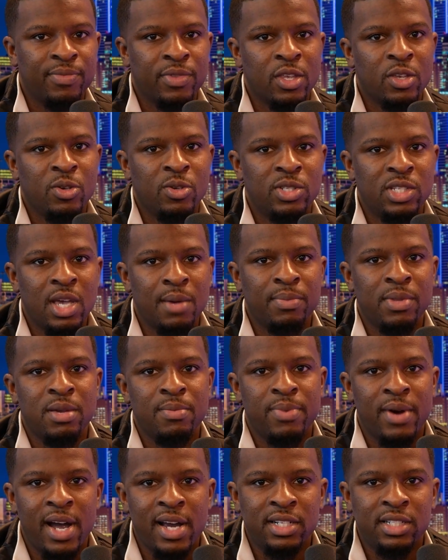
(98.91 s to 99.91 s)
You simply
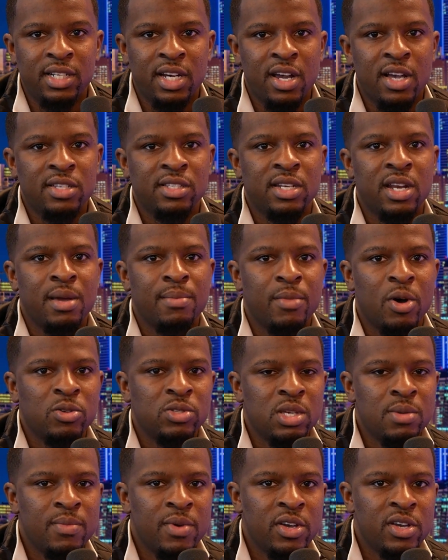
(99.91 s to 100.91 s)
buy shares in a
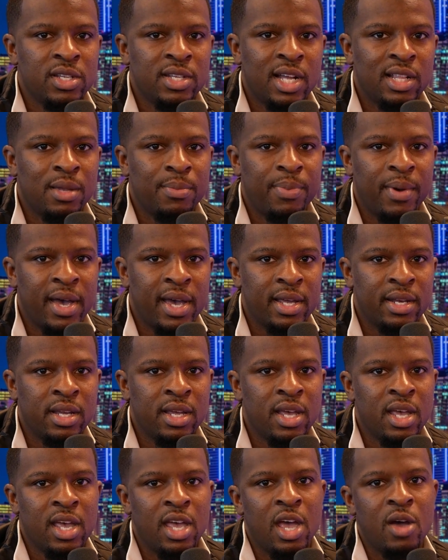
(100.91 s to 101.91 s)
multi-million-dollar painting,
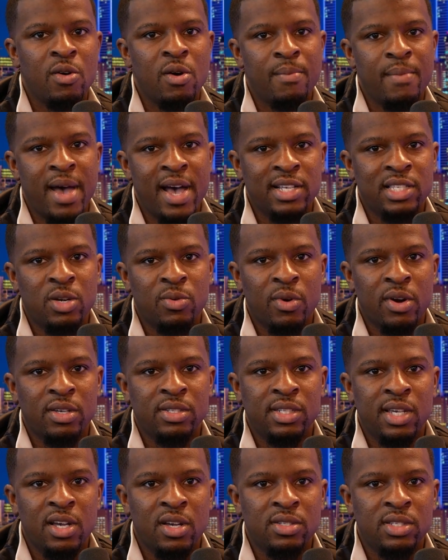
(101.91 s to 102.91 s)
and when Masterworks
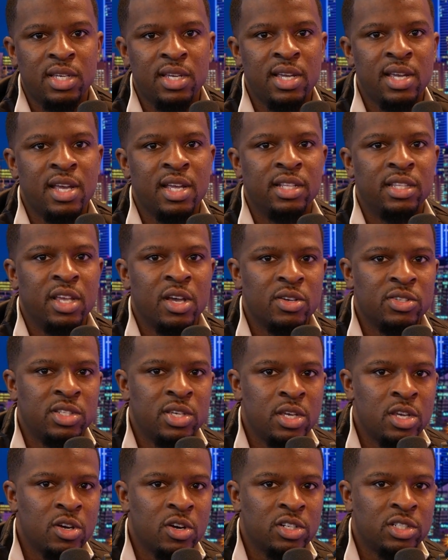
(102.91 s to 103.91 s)
sells it, they'll
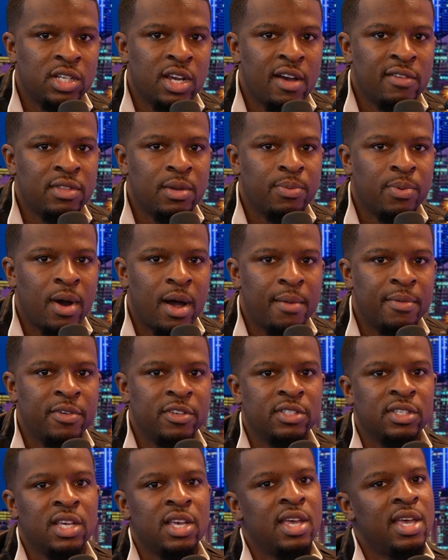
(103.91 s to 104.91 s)
send your share of the profits.